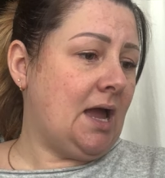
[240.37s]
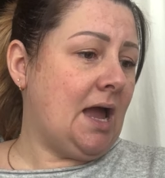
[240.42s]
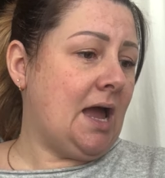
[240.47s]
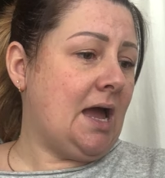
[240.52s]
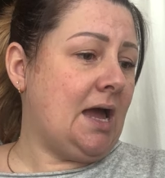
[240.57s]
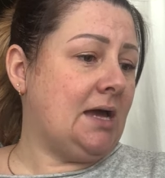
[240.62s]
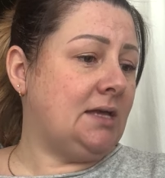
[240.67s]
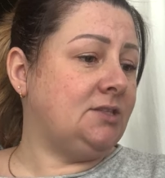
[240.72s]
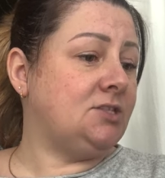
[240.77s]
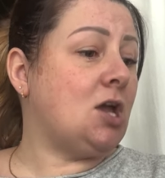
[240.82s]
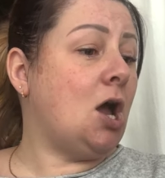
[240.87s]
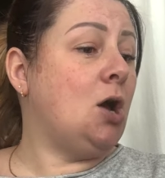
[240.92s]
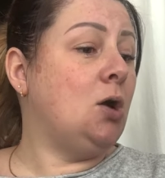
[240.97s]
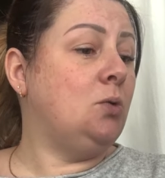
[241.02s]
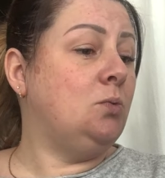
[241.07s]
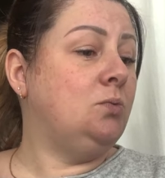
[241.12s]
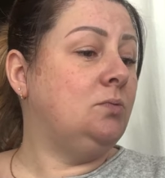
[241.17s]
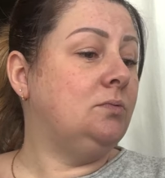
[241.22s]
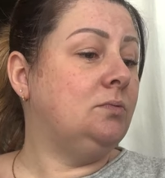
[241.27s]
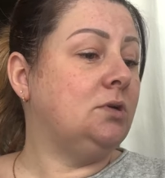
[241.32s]
and,
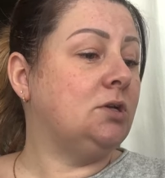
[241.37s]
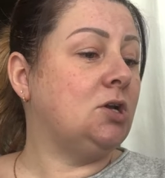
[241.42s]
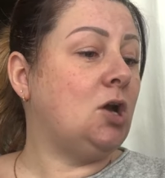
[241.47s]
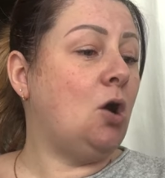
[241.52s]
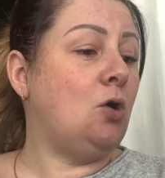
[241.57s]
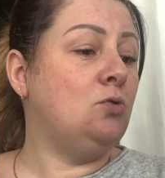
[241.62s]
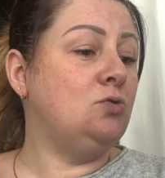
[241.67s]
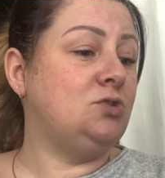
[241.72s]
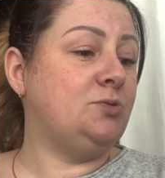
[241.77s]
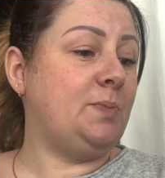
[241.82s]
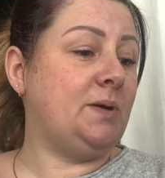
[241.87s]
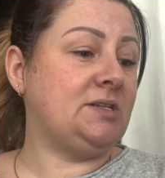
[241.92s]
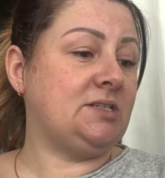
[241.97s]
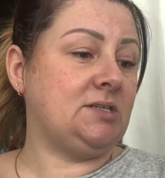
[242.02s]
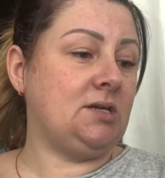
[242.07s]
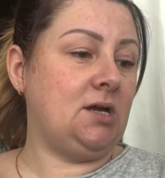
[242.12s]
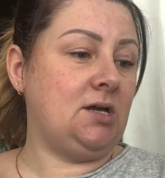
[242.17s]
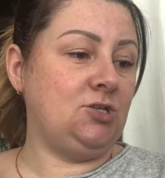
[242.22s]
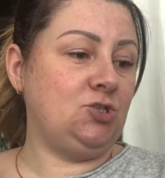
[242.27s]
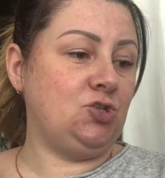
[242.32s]
oh, cold
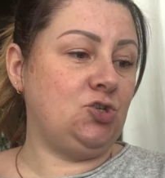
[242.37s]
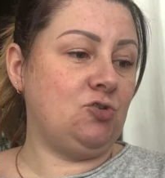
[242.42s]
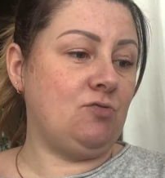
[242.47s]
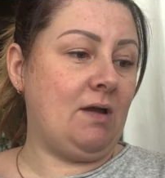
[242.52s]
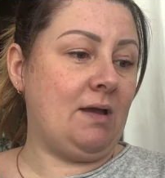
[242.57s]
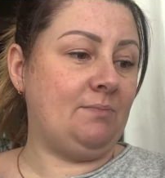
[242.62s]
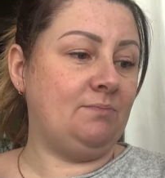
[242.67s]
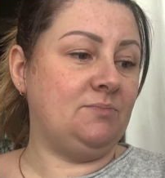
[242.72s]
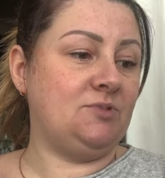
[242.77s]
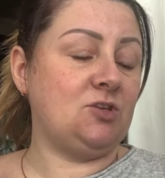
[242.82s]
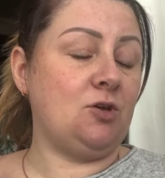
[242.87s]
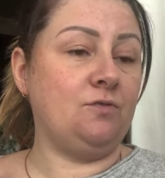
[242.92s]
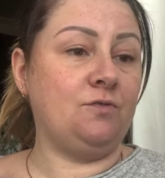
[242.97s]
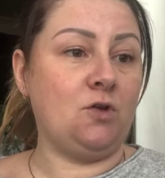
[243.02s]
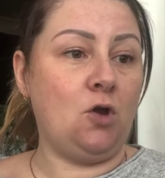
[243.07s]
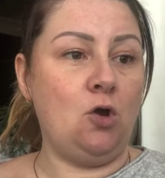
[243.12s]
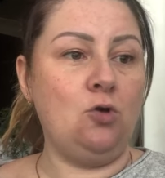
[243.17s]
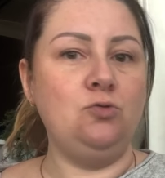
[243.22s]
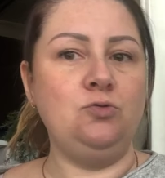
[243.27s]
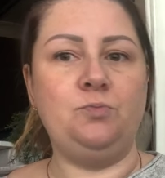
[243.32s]
butter, one hundred grams of
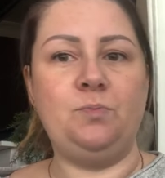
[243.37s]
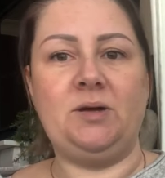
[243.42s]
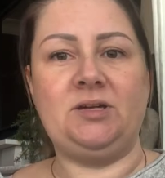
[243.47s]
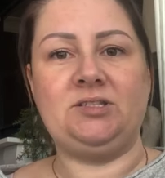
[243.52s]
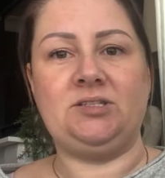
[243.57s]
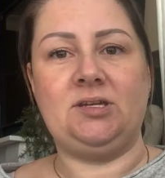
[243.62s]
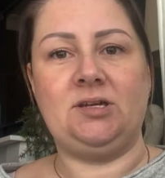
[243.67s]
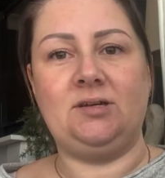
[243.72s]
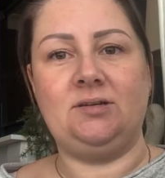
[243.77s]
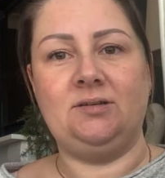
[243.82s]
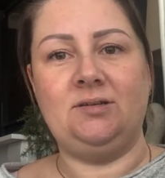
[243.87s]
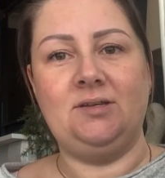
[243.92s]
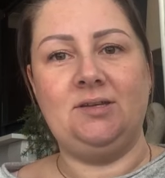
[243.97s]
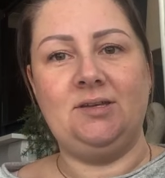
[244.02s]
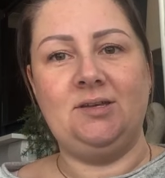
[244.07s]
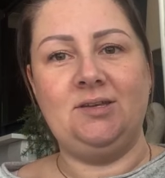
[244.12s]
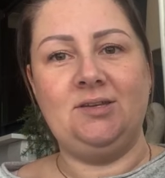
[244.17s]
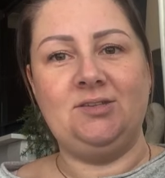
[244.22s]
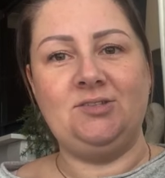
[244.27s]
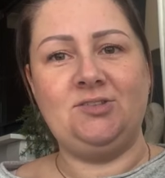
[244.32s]
cold butter.
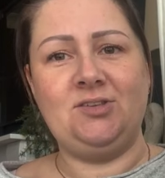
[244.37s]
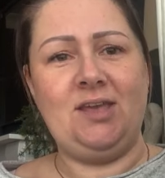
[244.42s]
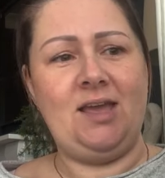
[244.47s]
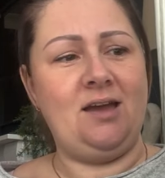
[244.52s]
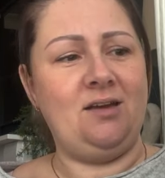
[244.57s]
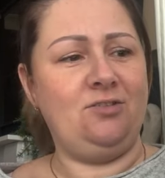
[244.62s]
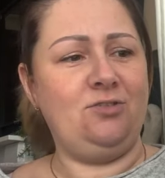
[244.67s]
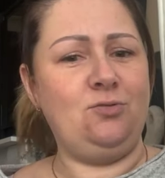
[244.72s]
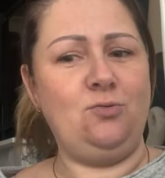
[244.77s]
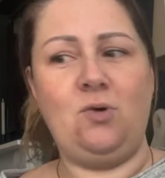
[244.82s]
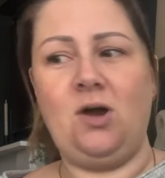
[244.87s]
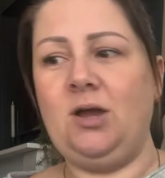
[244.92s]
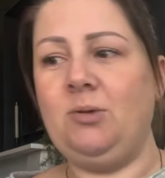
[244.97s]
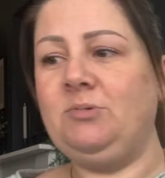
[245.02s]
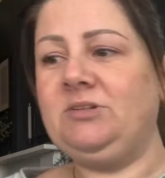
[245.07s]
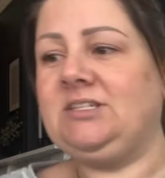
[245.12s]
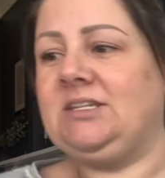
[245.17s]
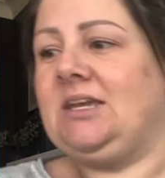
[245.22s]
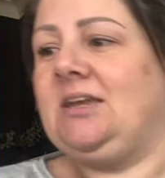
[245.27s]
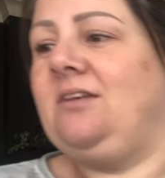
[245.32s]
So, yeah, I thought I
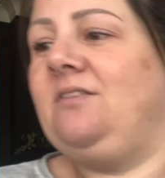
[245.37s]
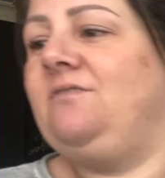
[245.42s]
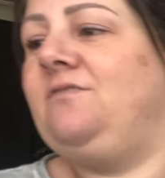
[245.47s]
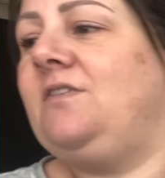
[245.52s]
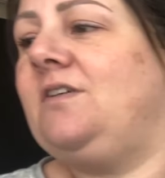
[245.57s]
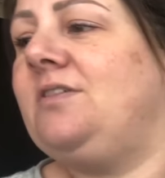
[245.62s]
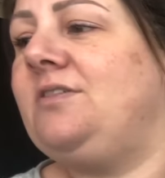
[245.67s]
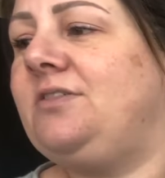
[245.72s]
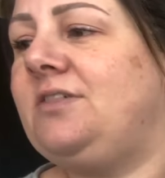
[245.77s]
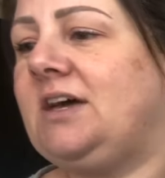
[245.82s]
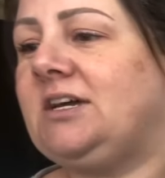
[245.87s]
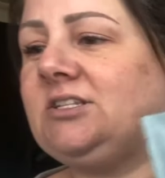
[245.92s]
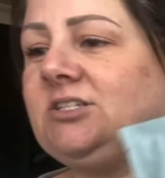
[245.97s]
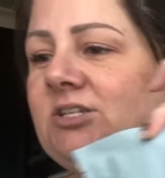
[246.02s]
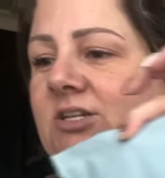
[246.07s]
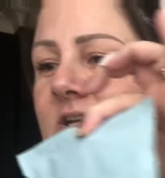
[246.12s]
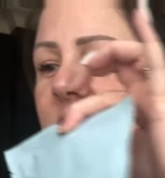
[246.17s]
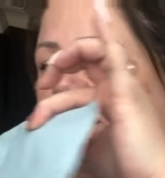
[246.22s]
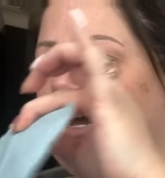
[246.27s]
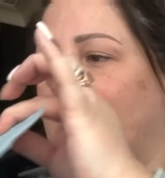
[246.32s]
would give that
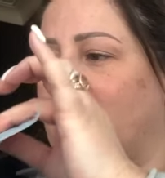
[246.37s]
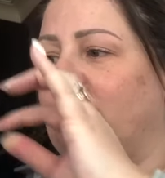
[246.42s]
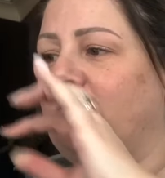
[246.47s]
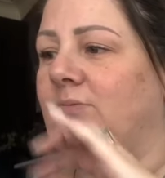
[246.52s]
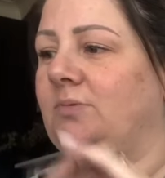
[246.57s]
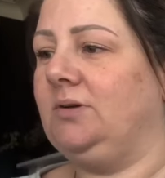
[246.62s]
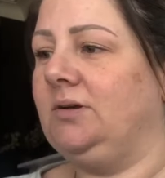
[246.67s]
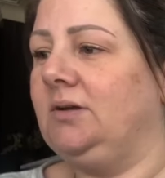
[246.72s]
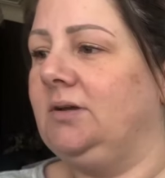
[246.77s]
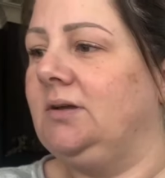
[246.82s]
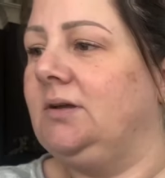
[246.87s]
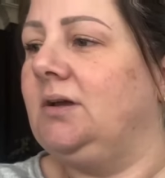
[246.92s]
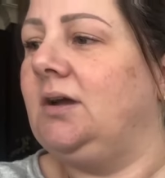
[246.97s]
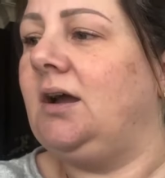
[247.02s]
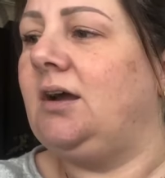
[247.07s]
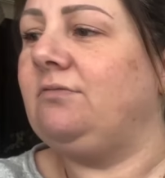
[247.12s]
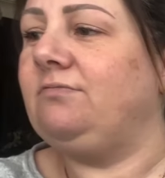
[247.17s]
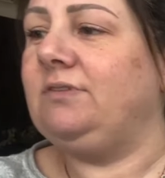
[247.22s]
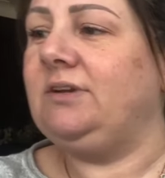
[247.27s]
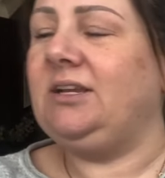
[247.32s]
a go.
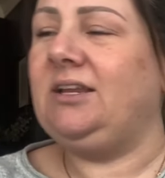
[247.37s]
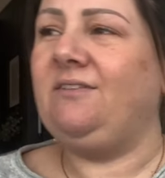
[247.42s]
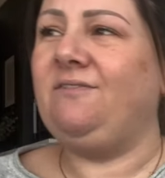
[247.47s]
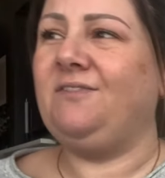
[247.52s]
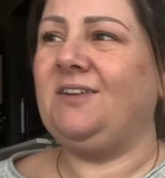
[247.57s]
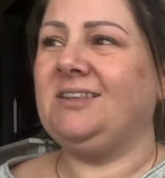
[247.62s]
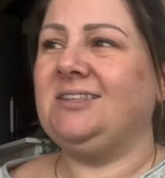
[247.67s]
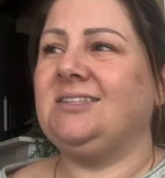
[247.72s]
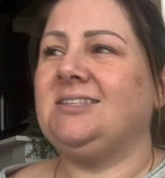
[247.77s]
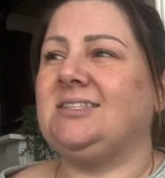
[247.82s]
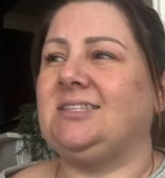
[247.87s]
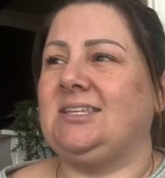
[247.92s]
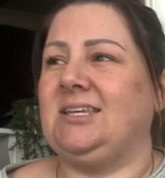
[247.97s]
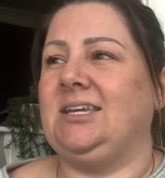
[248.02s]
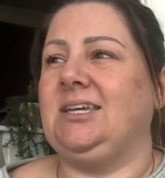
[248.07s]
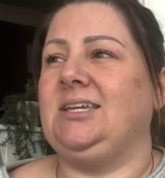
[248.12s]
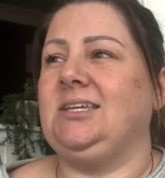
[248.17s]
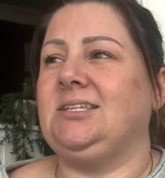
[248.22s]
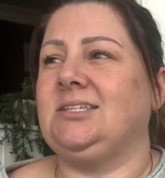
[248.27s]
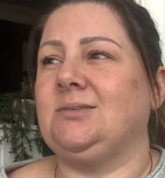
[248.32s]
I really
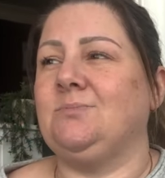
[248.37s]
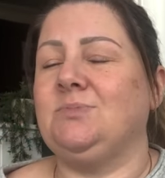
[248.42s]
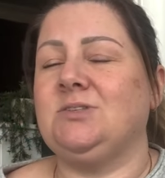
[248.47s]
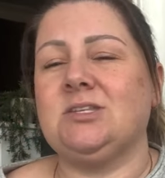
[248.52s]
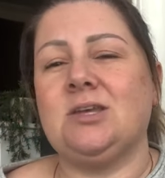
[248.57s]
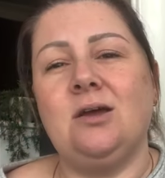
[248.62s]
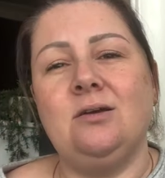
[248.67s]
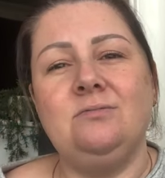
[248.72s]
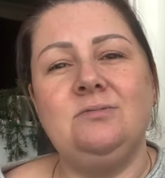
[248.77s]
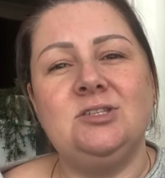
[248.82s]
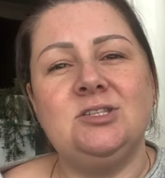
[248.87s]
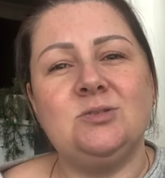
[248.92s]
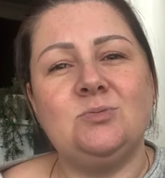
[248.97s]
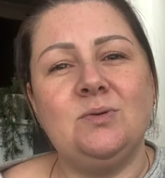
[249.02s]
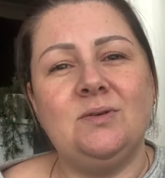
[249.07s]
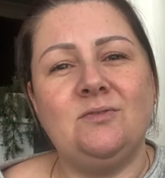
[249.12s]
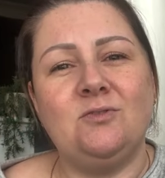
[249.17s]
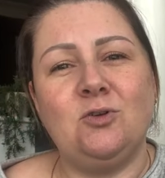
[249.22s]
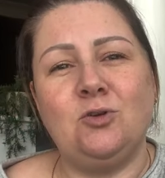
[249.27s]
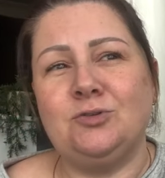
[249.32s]
fancy some scones
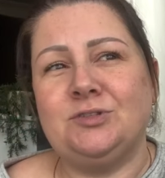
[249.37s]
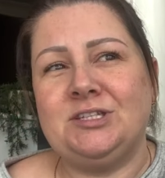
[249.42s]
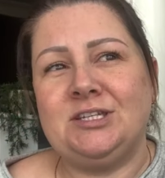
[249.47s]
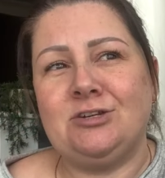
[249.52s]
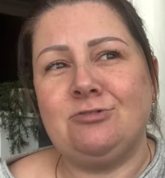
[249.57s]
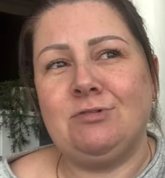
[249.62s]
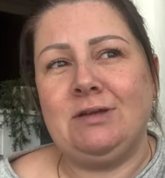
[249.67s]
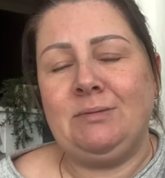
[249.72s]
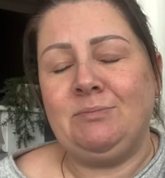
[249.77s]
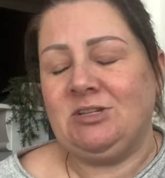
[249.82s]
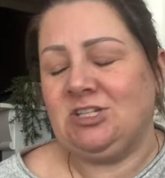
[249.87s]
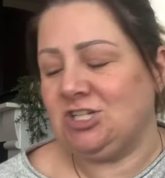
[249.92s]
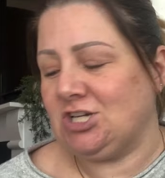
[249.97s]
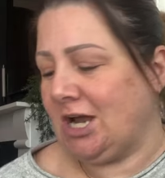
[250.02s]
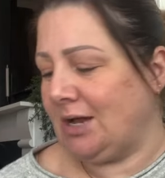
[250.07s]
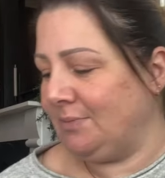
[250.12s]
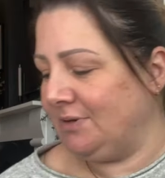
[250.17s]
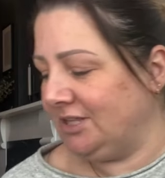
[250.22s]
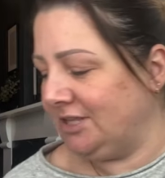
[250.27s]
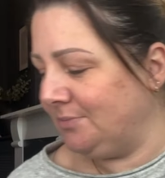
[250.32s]
with clotted cream and
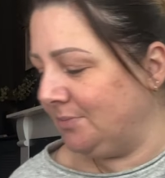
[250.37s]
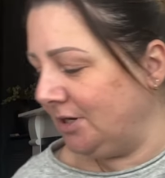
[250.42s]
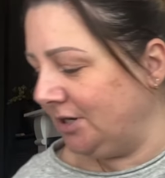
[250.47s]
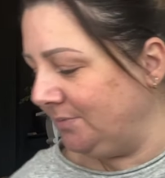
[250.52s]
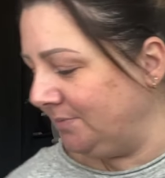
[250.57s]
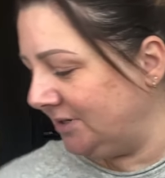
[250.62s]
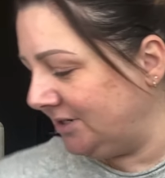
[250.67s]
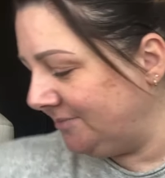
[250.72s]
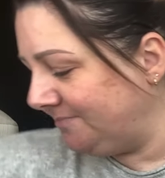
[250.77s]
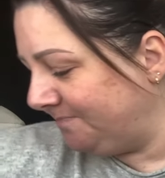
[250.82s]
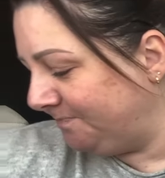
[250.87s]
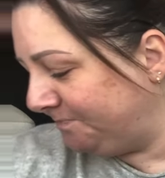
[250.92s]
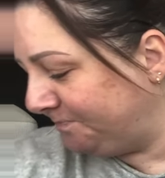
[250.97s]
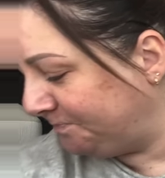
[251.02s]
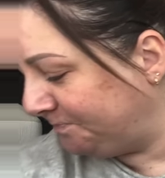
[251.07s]
jam at the moment.